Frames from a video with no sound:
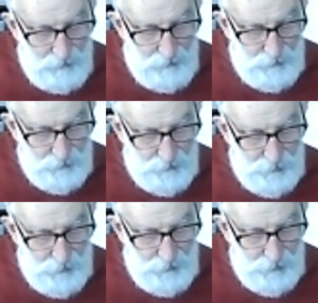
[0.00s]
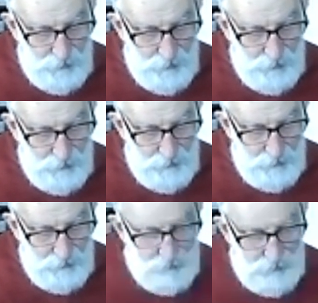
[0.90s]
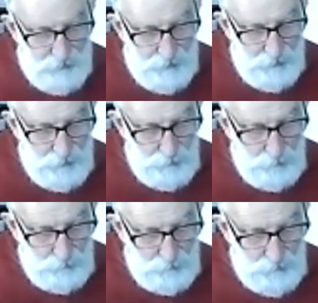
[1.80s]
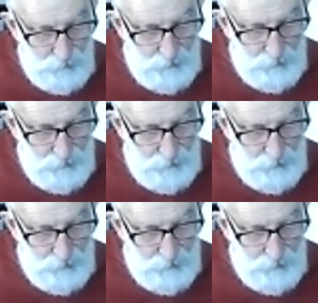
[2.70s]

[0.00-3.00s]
as the church is cold.